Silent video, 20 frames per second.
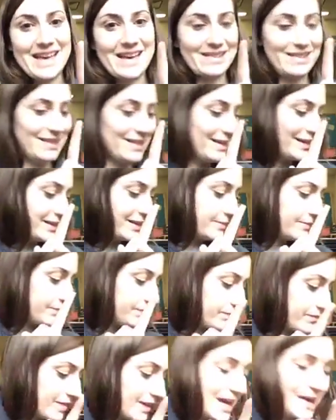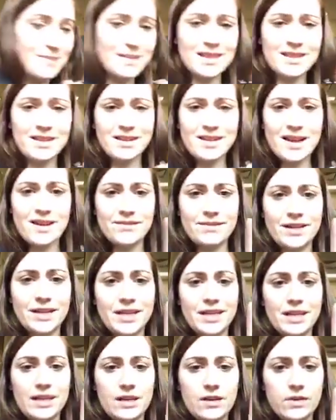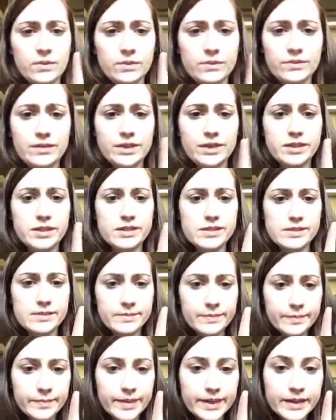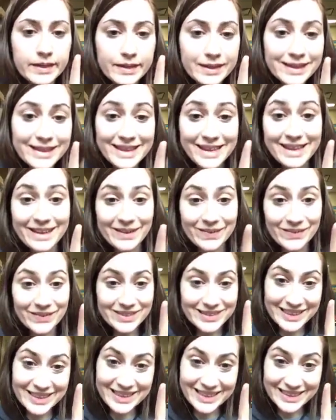not very cute. But thank you.